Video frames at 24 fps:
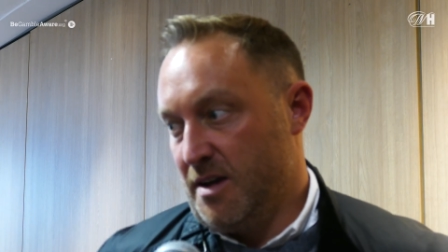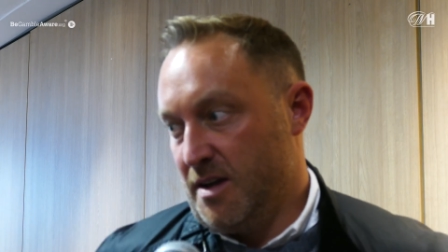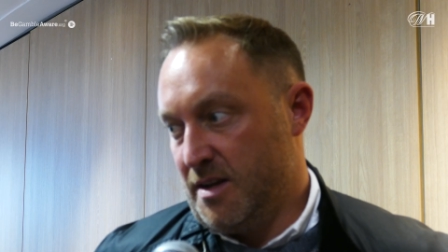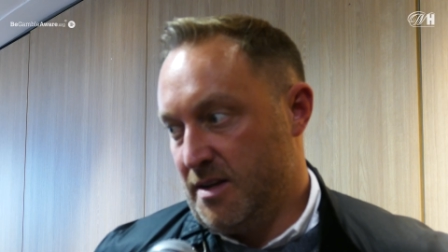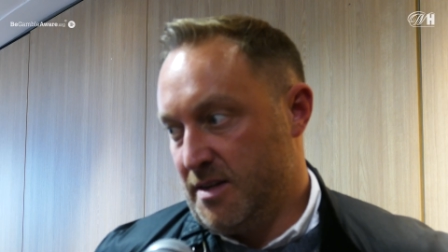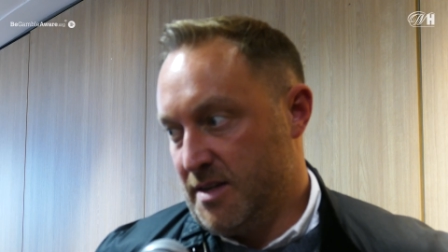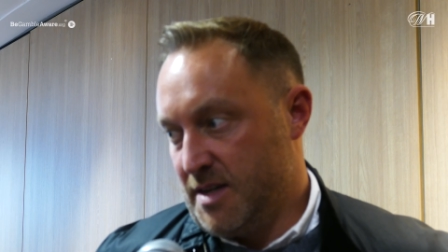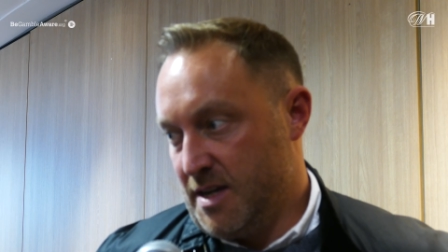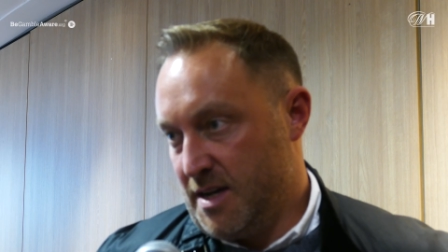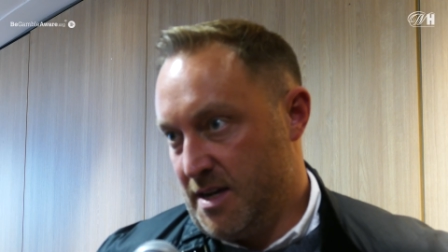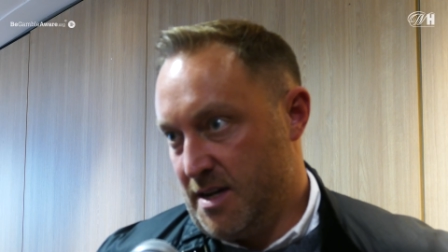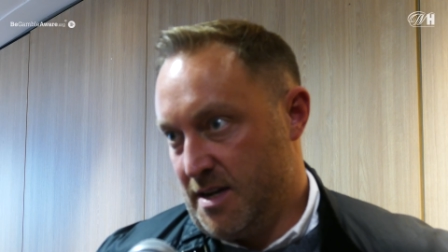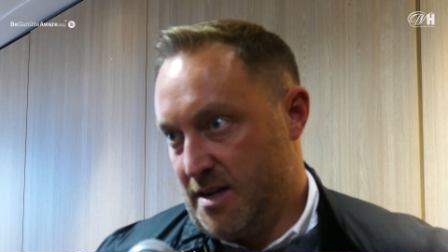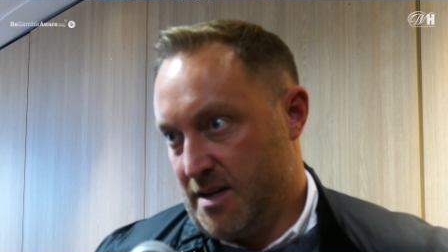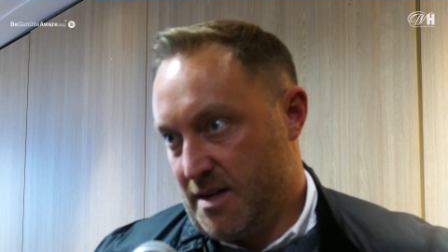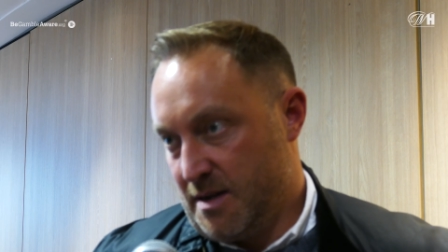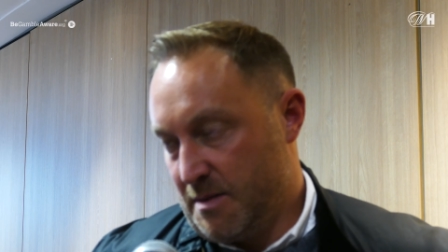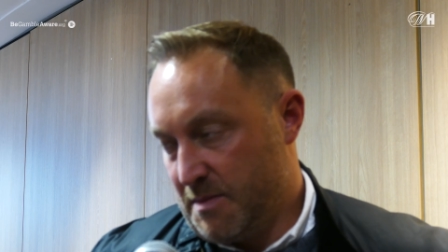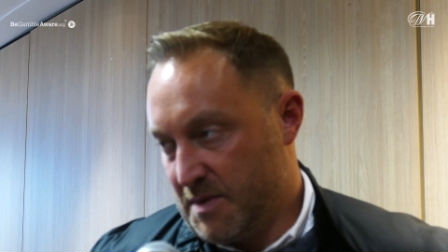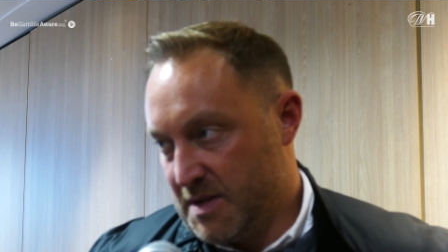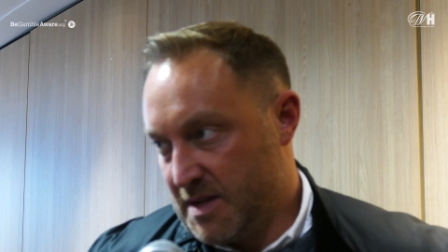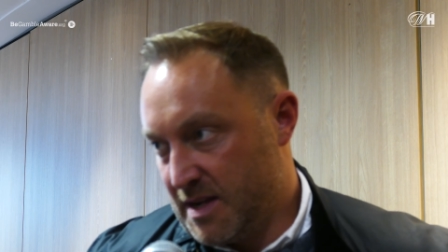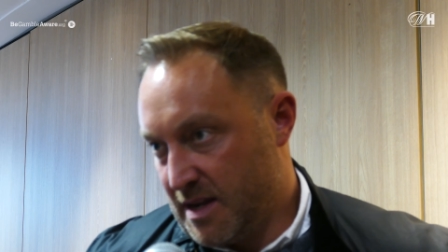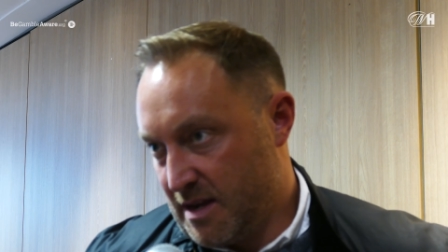and it
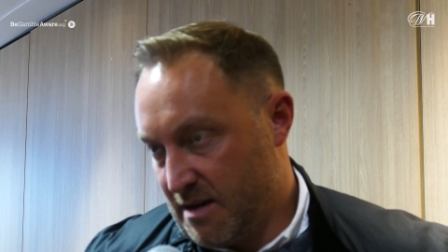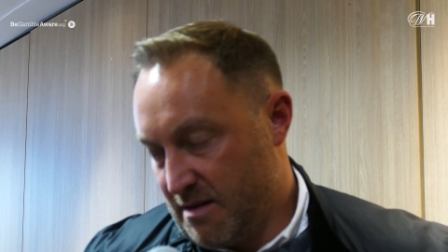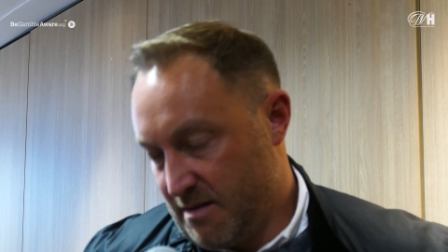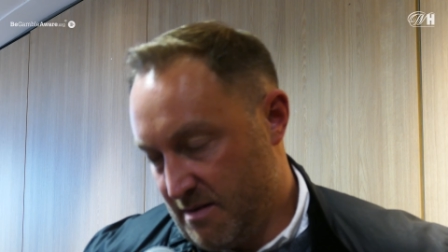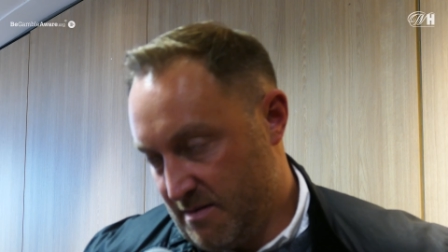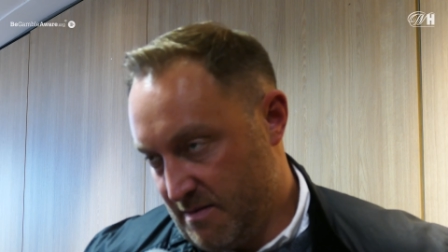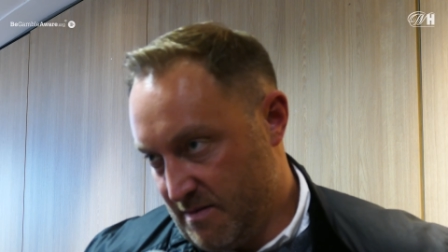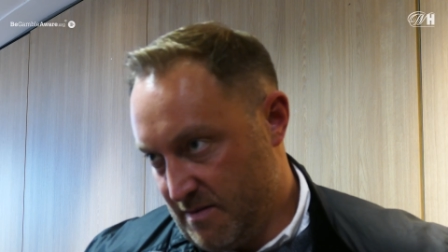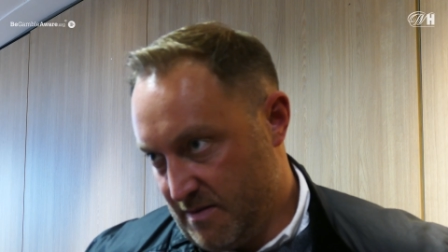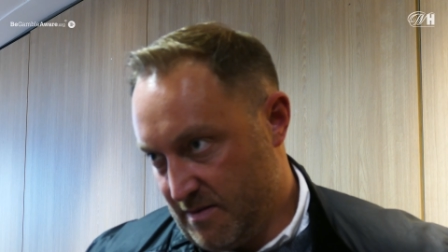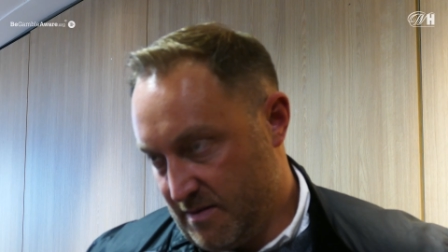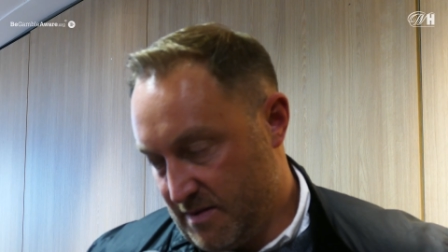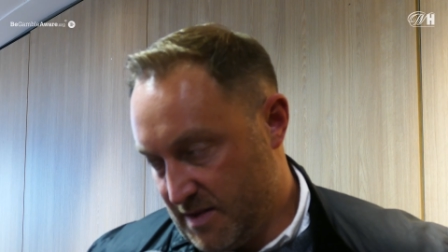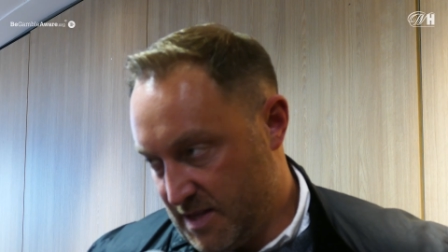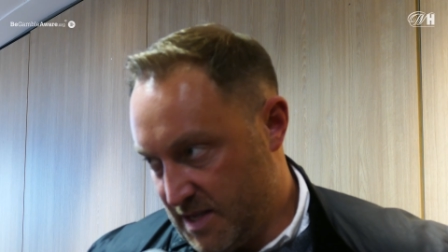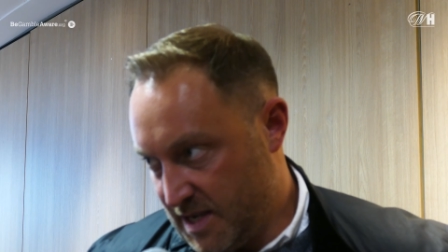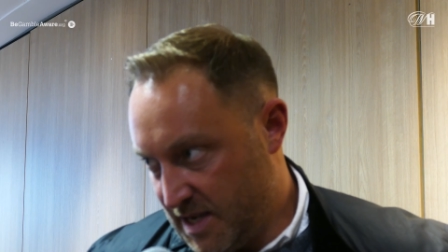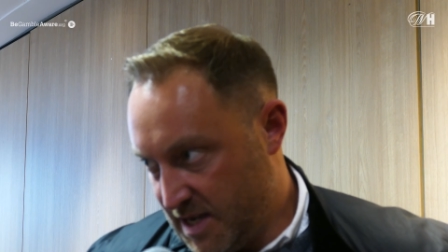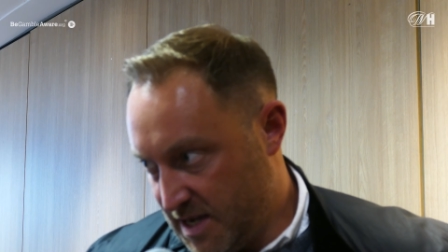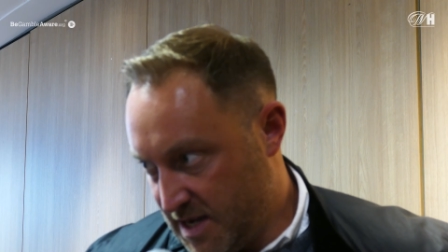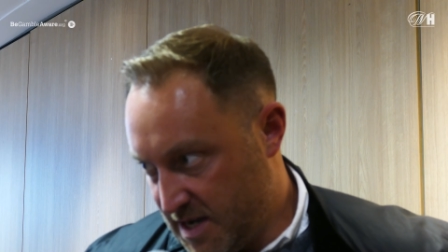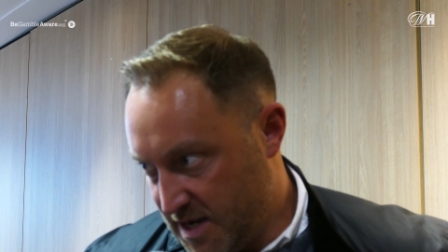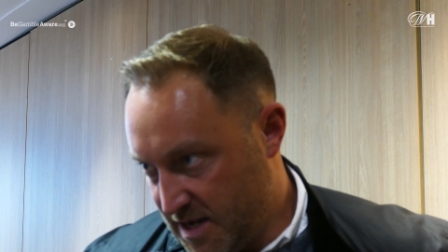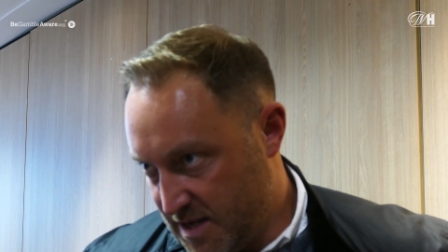was
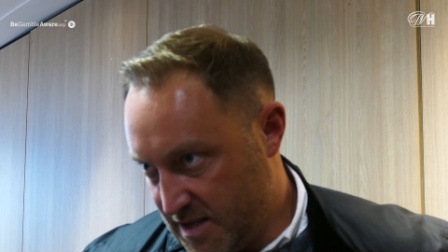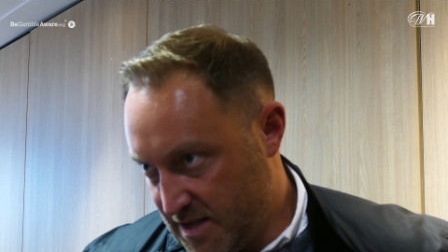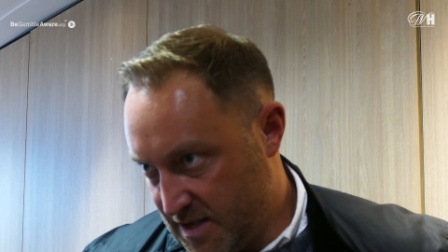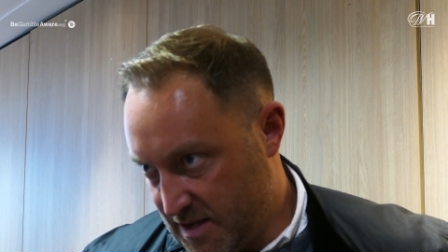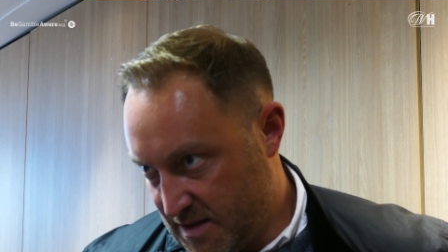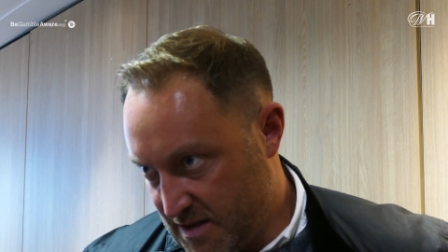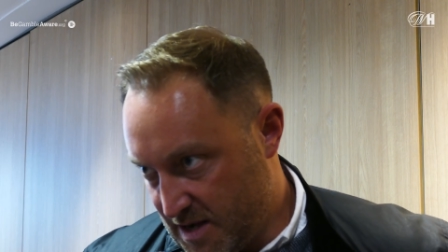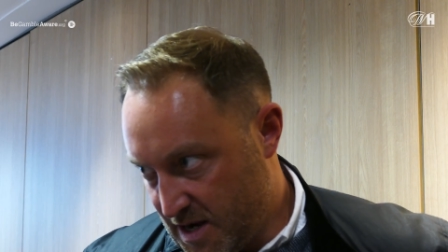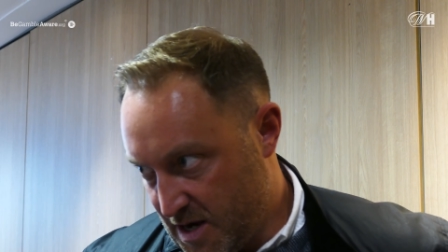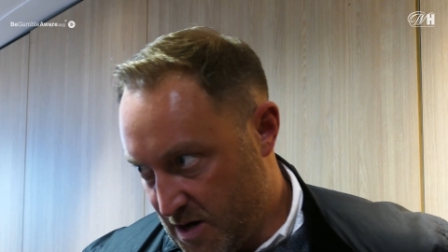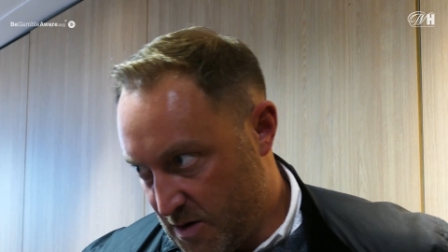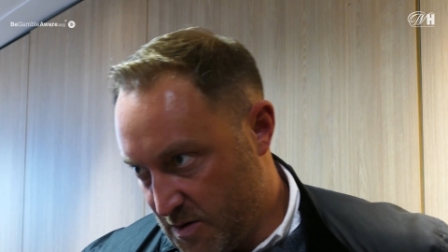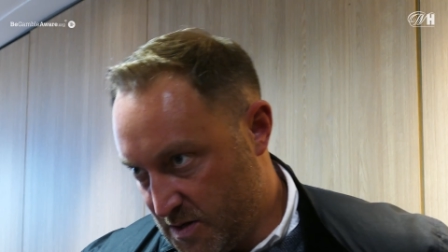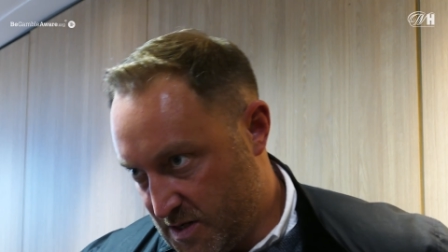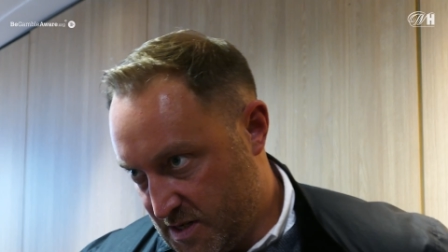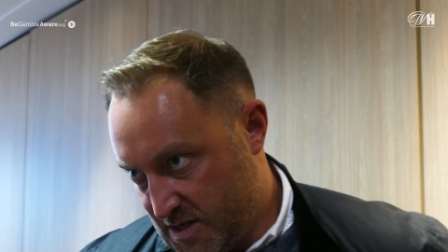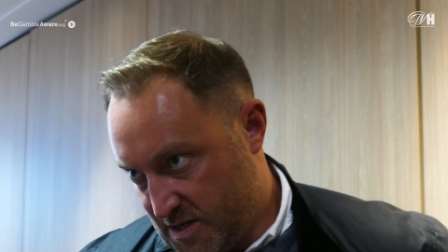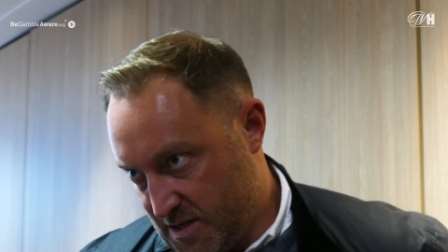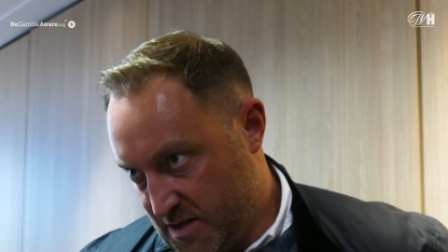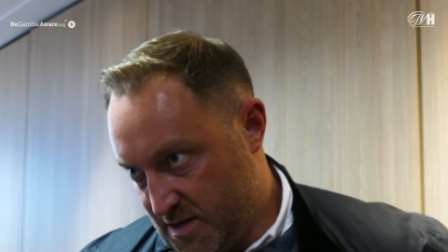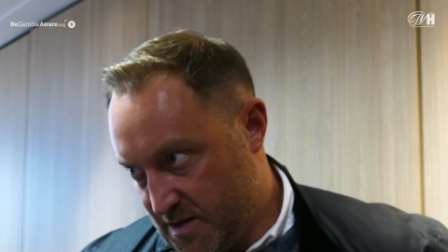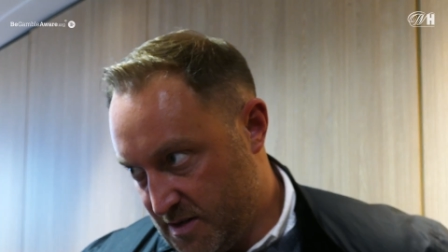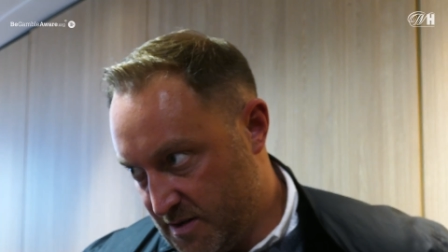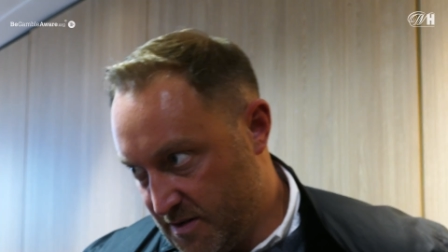the
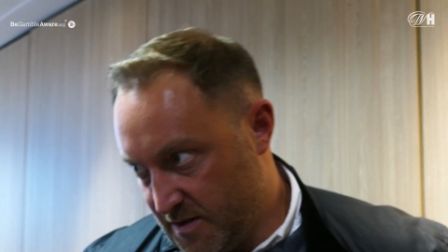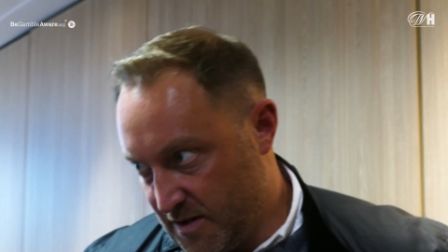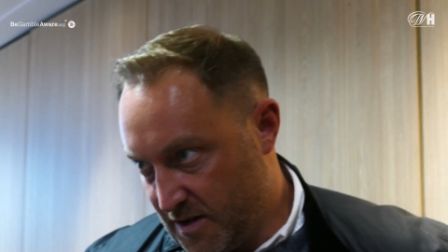host